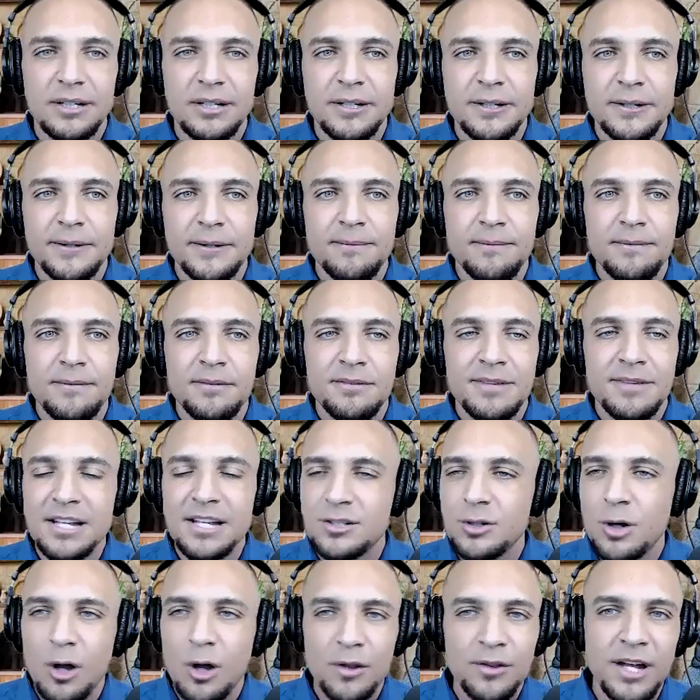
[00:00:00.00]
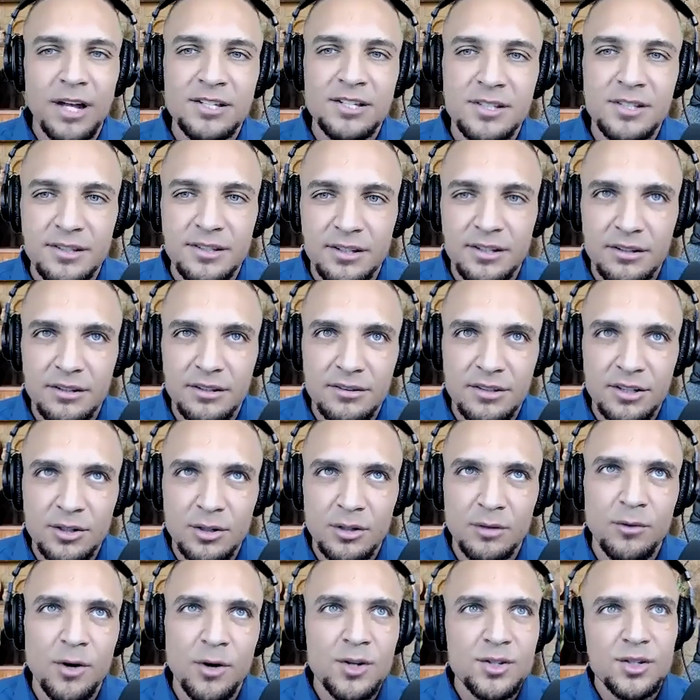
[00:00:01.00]
Mm-hmm. That's all. The
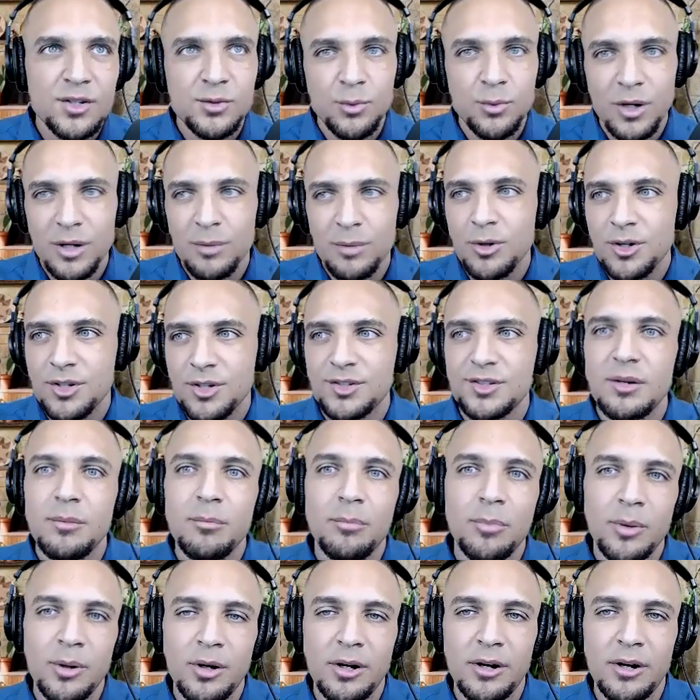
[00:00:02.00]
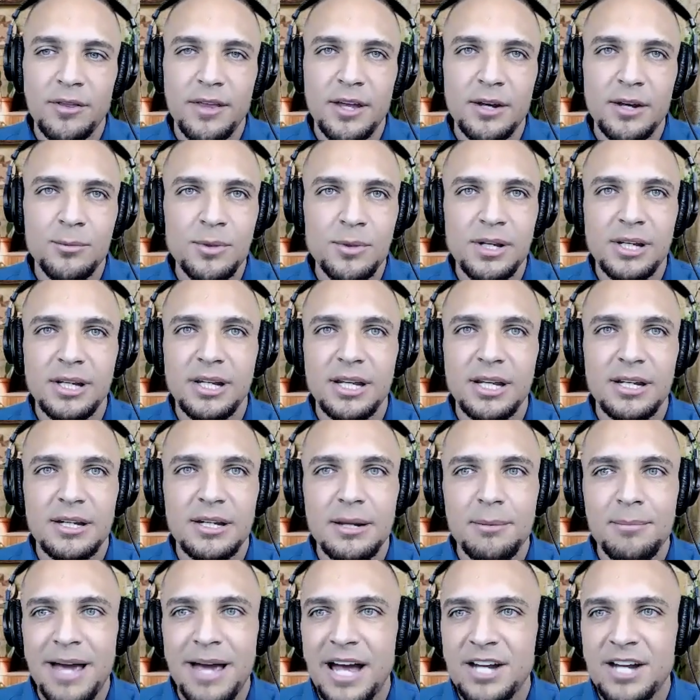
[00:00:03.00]
universe is way more simpler than we can
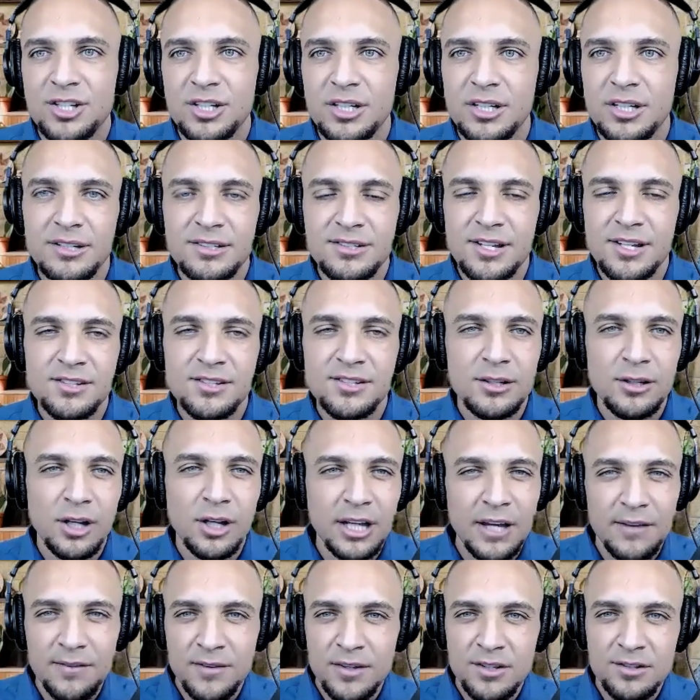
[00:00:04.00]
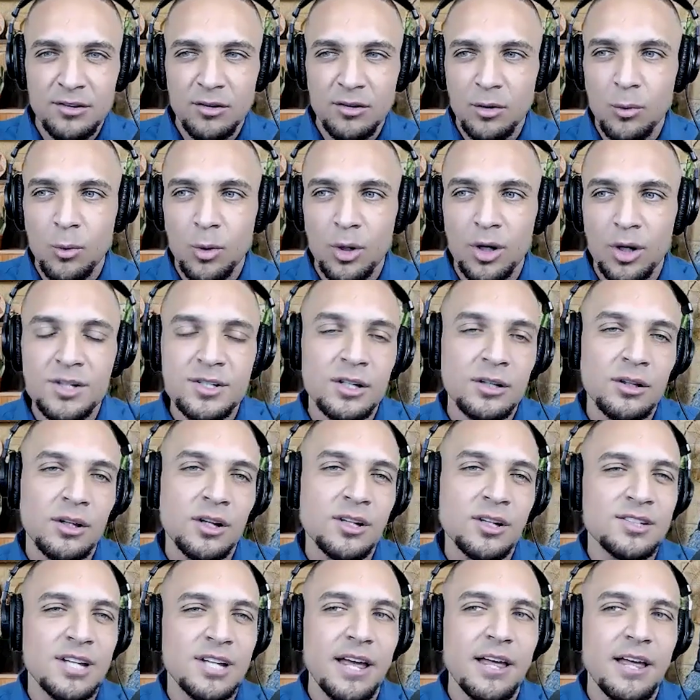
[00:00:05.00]
imagine. It doesn't look at these little words. It
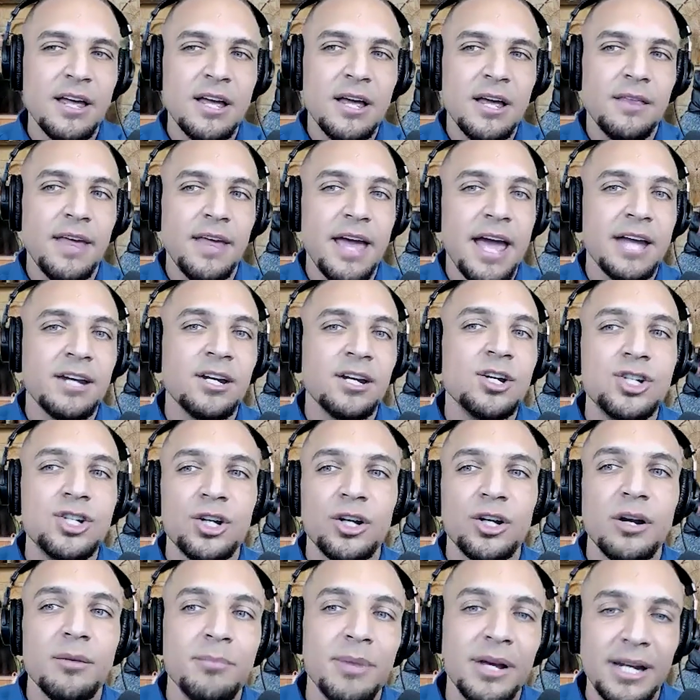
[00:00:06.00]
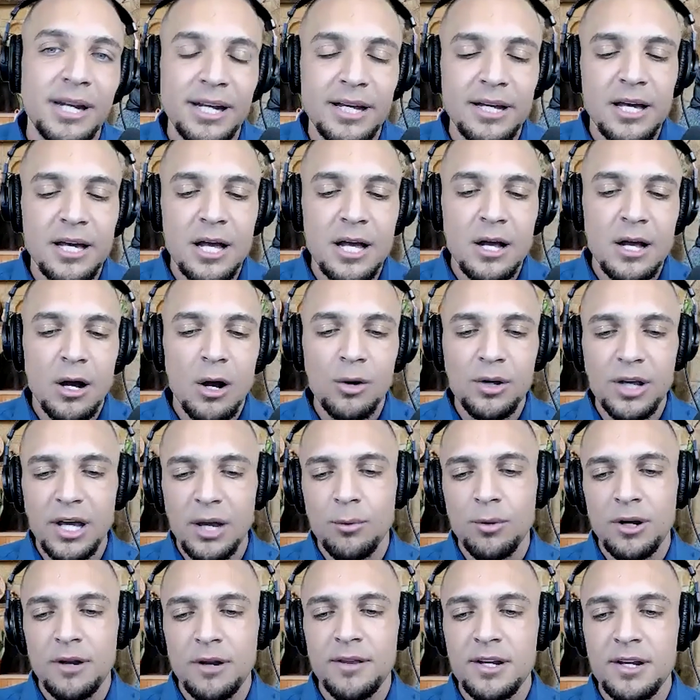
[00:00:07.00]
looks at the energy you're emitting. Okay,
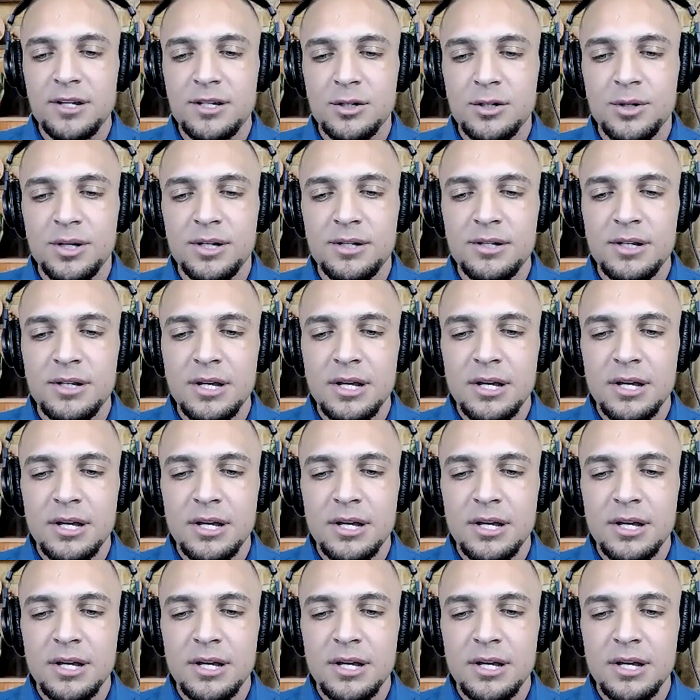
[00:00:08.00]
what are they doing?